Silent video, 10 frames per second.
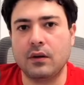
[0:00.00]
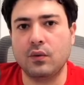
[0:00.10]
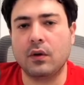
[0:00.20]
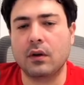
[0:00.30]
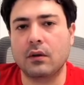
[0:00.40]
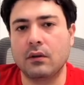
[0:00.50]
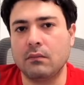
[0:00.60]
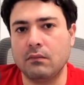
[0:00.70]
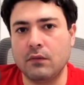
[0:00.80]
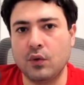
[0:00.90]
you are
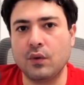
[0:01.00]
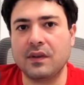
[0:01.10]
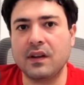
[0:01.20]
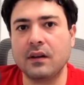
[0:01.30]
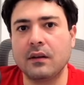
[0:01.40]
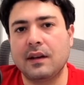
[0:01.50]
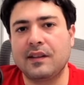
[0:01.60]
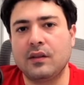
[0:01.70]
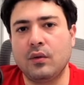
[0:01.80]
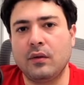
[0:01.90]
using.
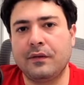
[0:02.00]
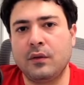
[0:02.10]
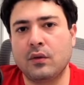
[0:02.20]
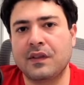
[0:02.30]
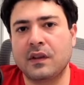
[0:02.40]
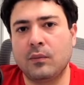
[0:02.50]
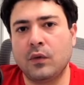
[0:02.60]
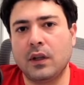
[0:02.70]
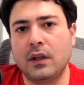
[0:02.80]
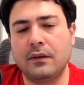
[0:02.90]
So if you're
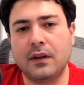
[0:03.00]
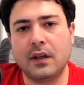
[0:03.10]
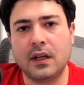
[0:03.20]
someone living